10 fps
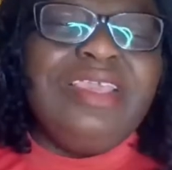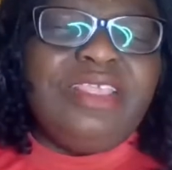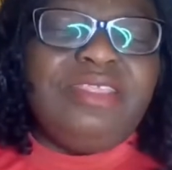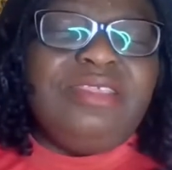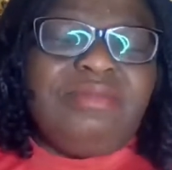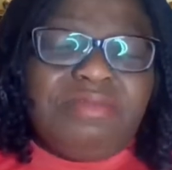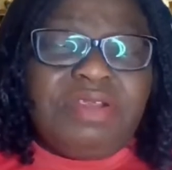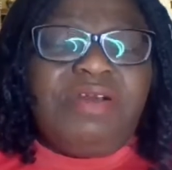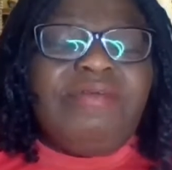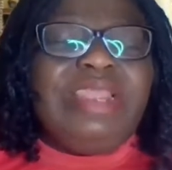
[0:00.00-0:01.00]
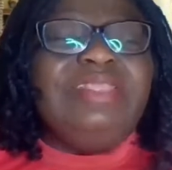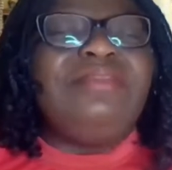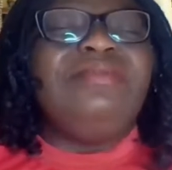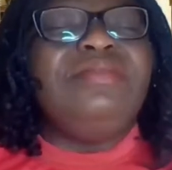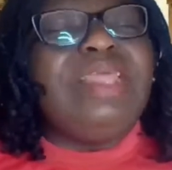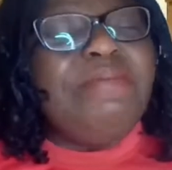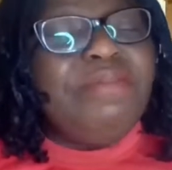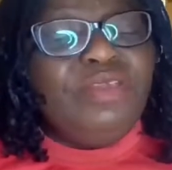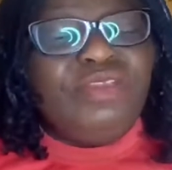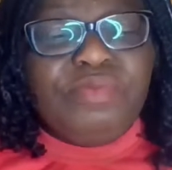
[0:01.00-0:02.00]
It's recurrent, so that
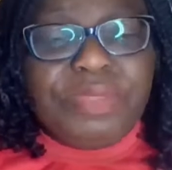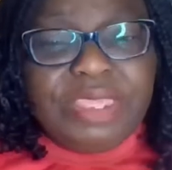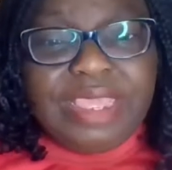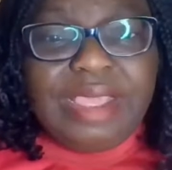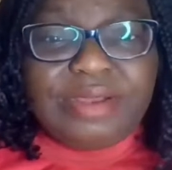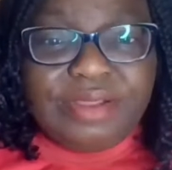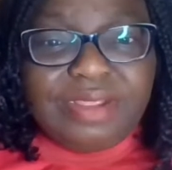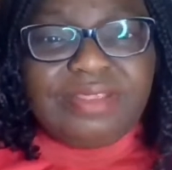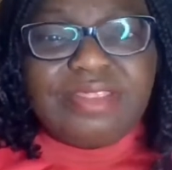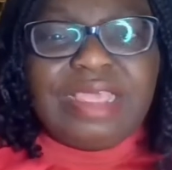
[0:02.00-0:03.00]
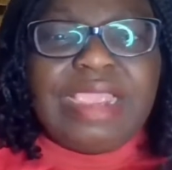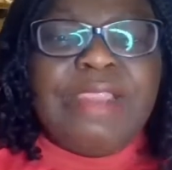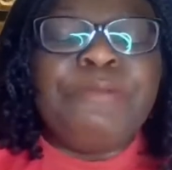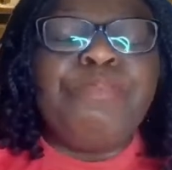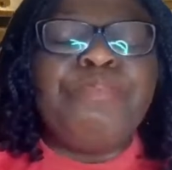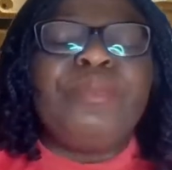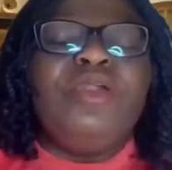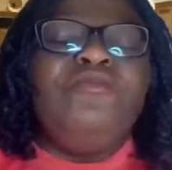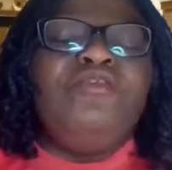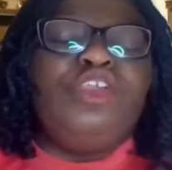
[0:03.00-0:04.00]
may also be another sign
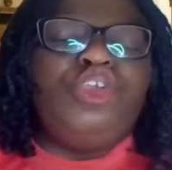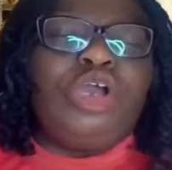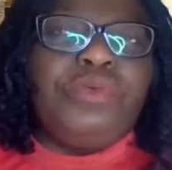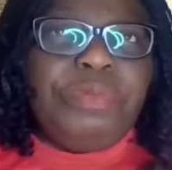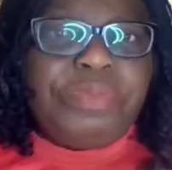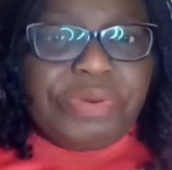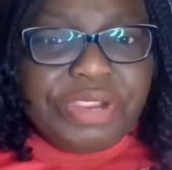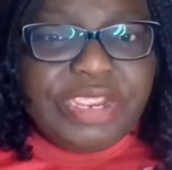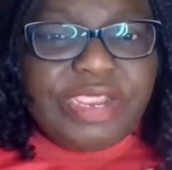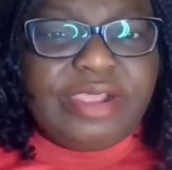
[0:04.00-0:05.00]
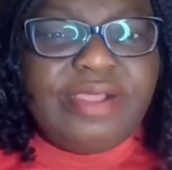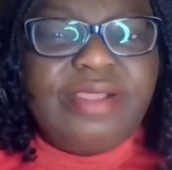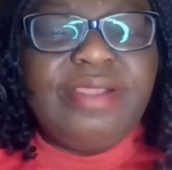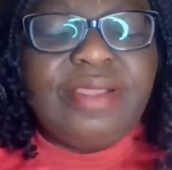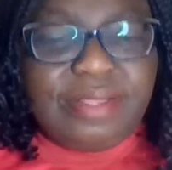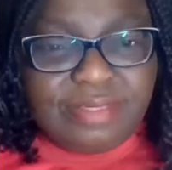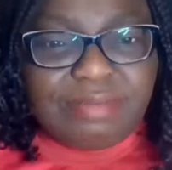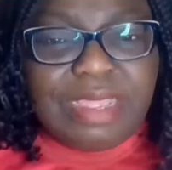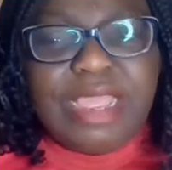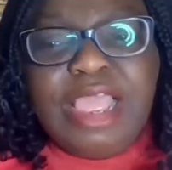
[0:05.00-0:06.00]
of a child with bronchial
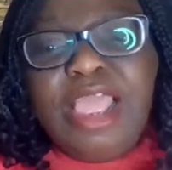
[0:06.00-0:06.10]
asthma.